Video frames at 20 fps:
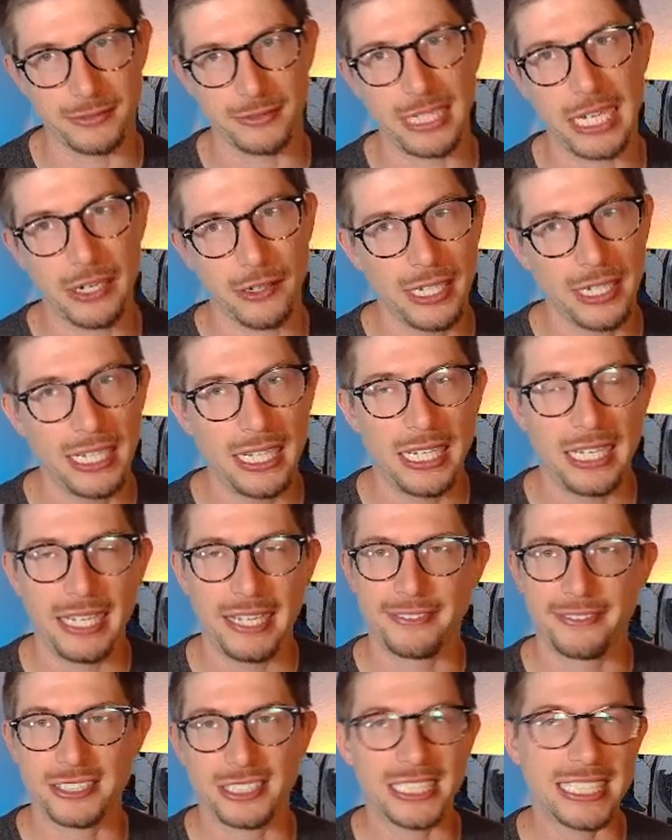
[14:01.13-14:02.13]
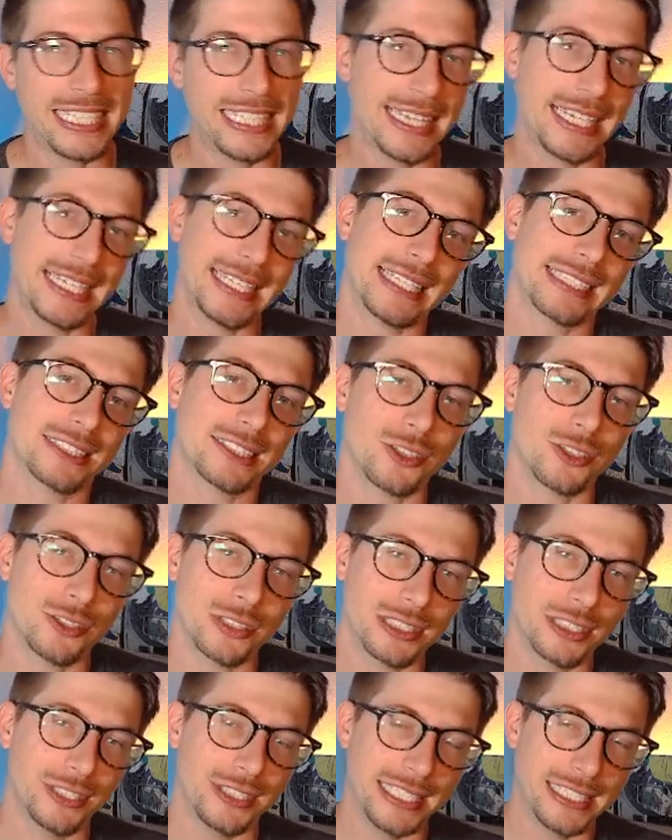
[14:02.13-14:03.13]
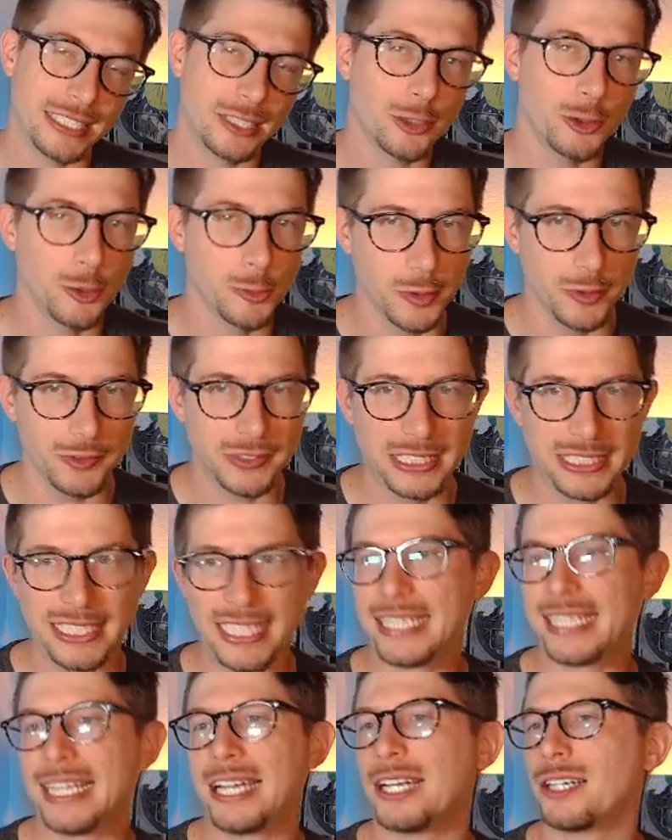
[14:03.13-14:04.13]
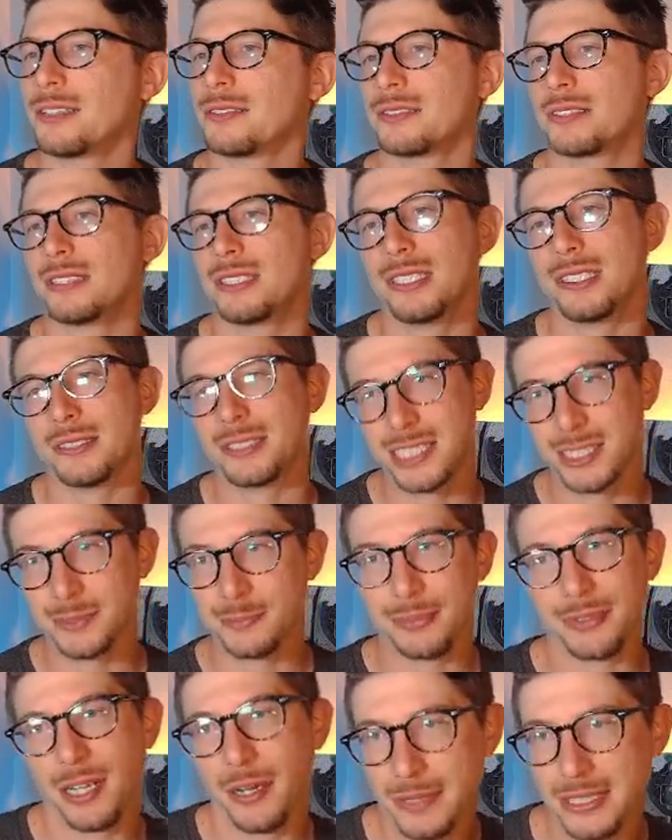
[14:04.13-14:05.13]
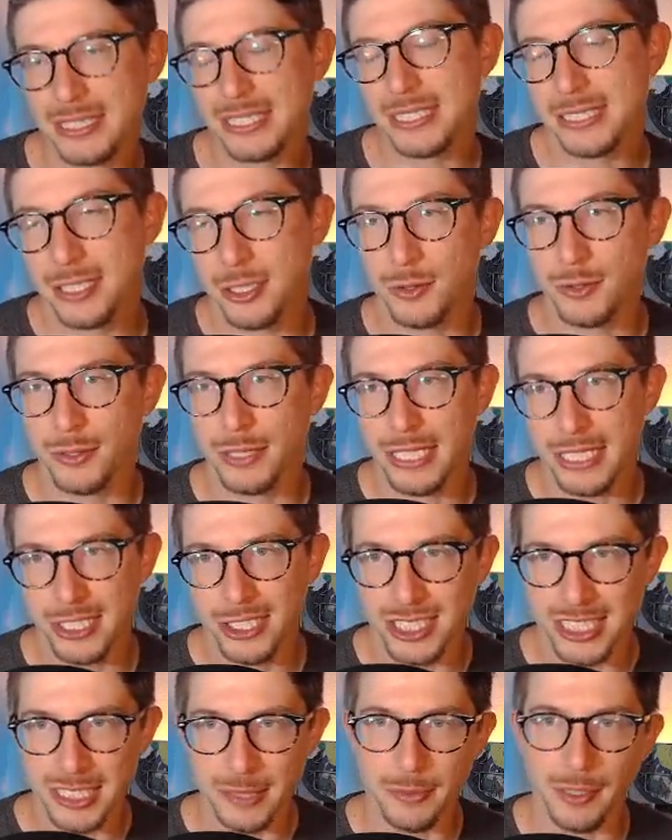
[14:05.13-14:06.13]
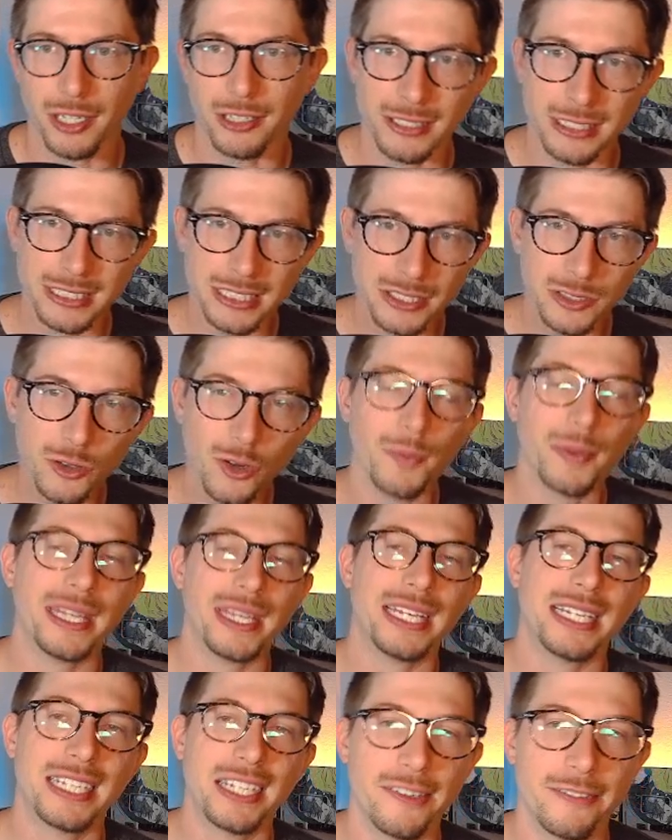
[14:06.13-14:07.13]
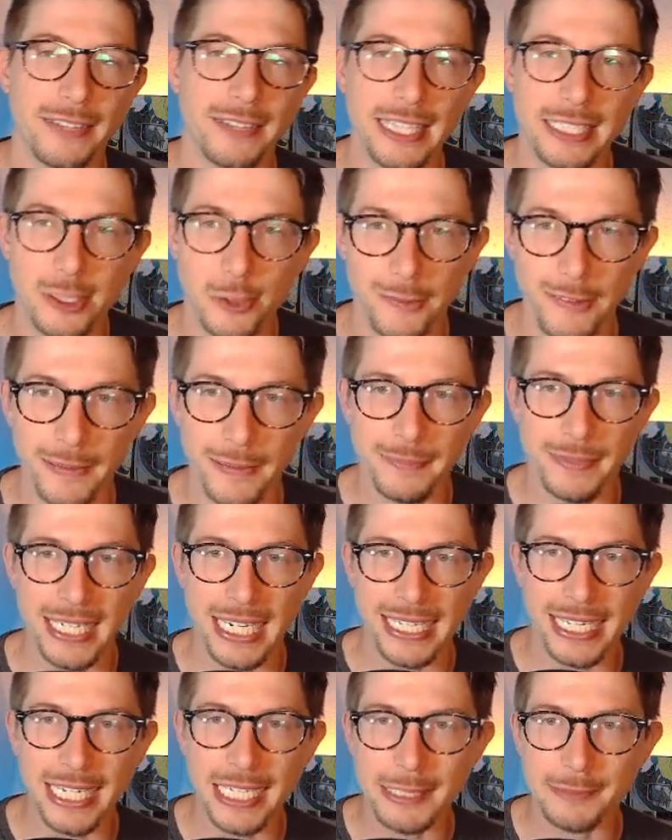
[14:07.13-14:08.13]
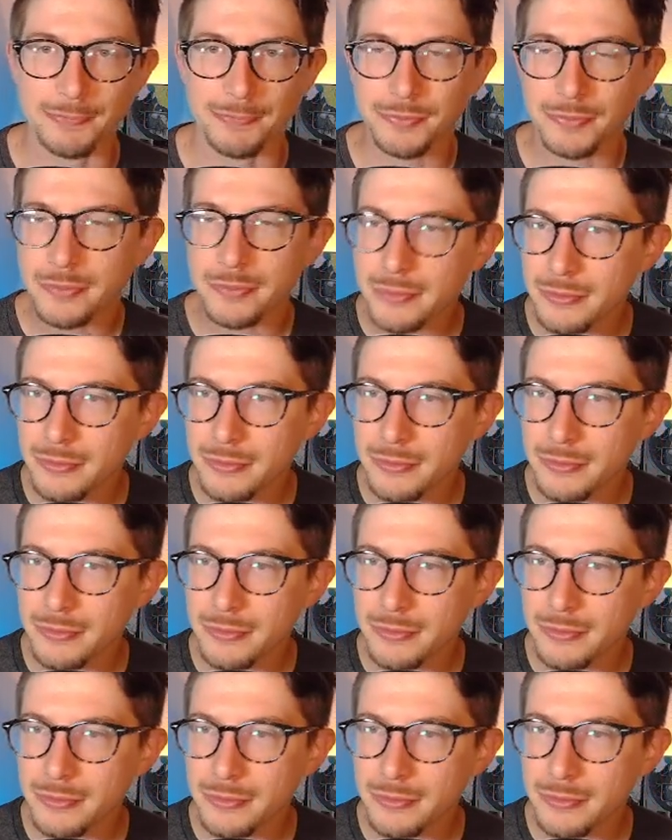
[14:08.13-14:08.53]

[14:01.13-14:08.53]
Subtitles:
Now, if there's anything that's going to need 2 moves to take out, you should probably just go Energy Ball. It's normally enough that 2 of them take out.